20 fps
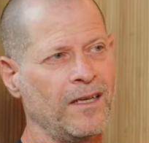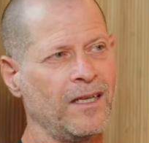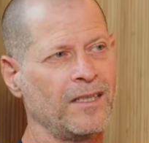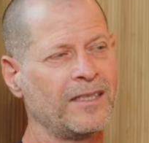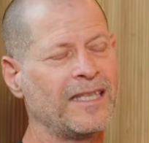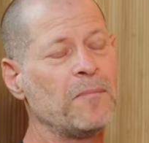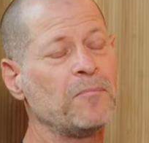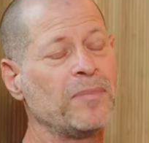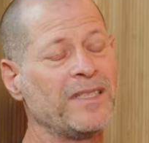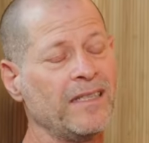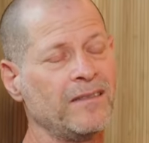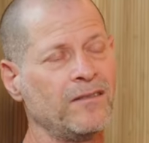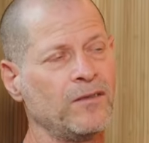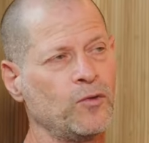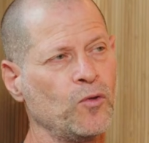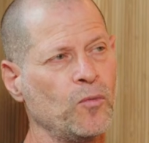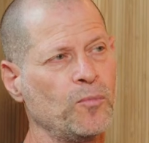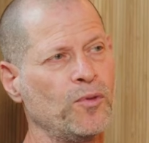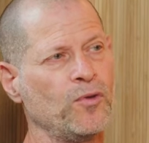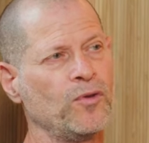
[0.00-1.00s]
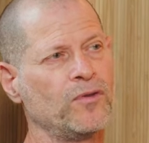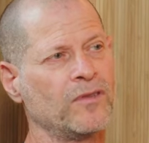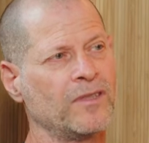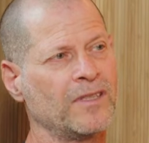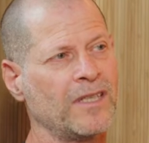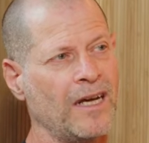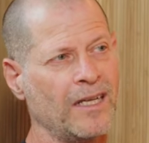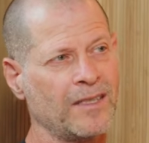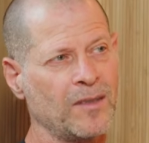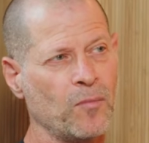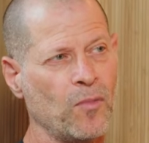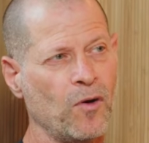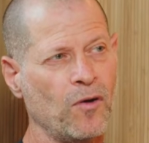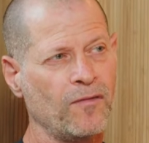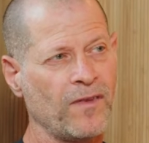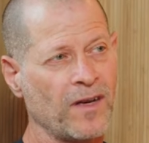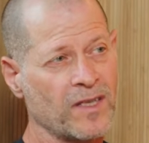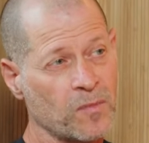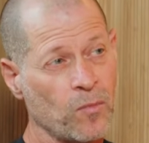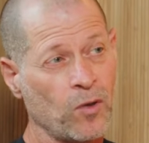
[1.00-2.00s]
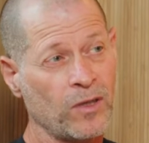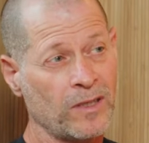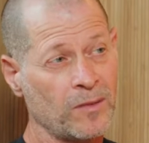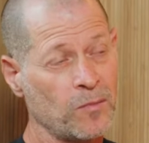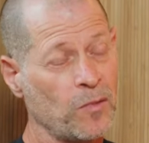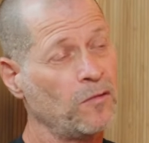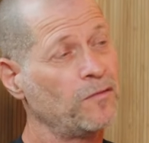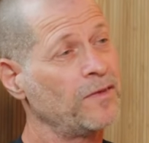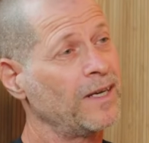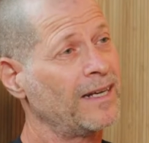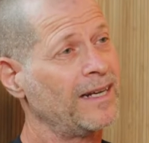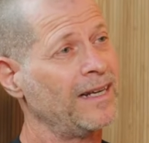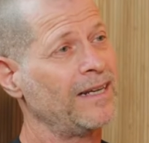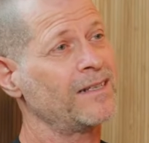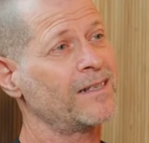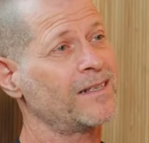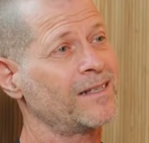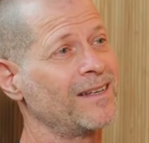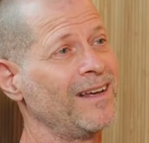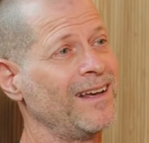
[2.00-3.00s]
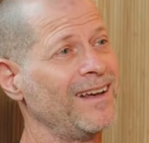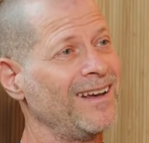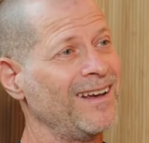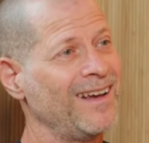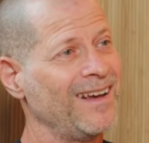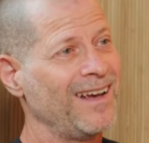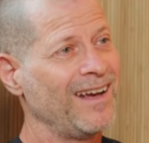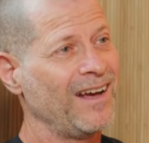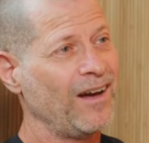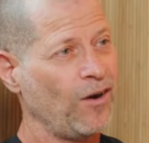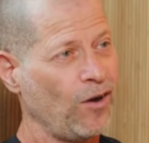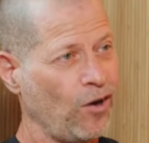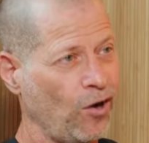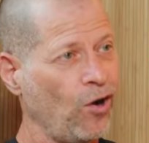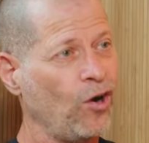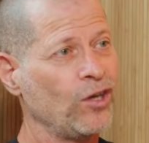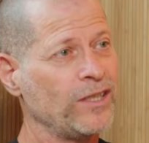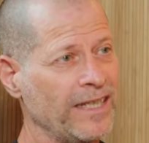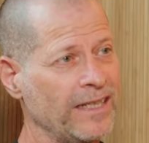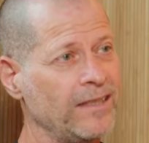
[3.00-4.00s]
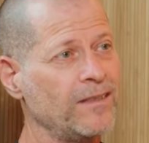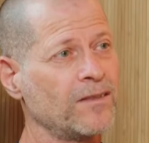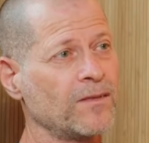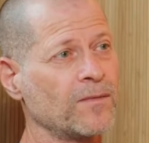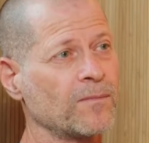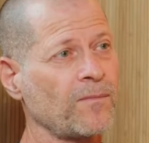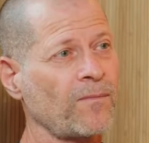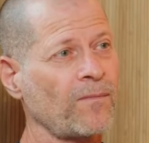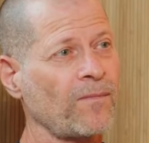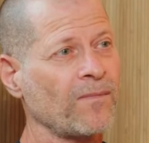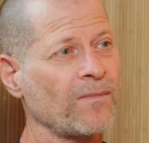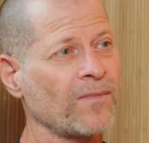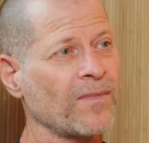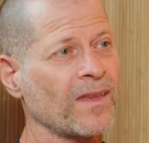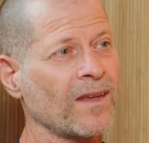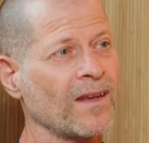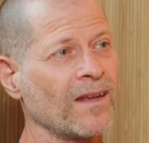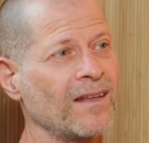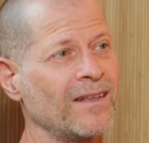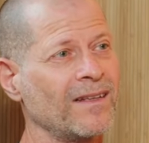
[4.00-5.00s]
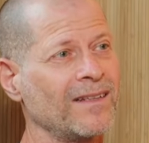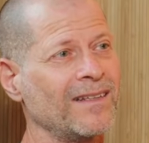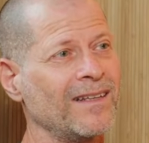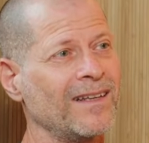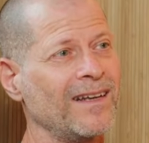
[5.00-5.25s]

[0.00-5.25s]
uh, tempted to put an anamorph, a small anamorphic lens on it. Like an adapter?